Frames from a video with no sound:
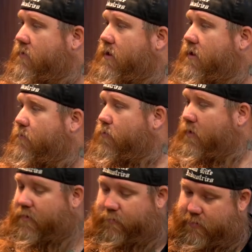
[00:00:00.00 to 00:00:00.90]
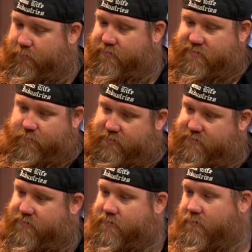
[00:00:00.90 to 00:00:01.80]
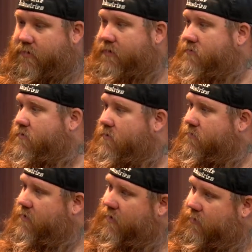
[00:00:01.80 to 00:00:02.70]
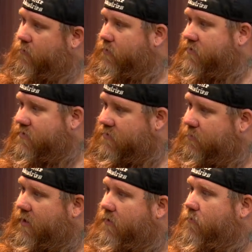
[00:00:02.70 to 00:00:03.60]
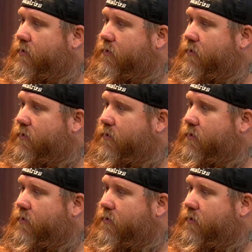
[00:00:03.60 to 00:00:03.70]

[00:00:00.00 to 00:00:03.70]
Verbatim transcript: Um, we're out in public, somebody sees our cuts and goes, Hey, what is this about?